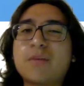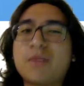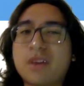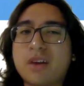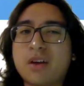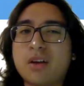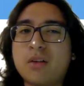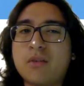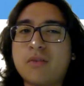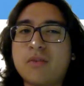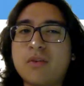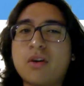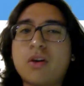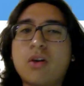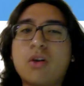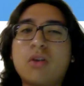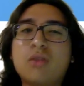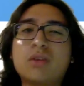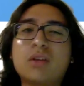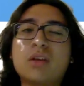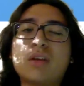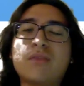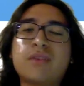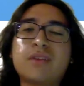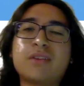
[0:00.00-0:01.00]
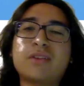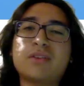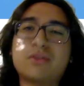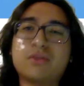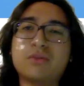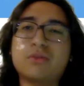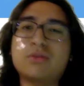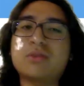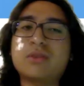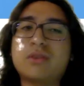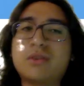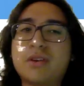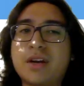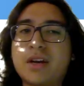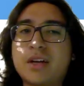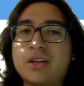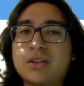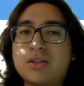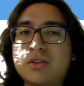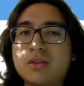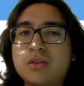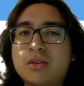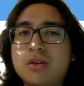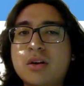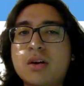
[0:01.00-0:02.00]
help only if it suits their nation.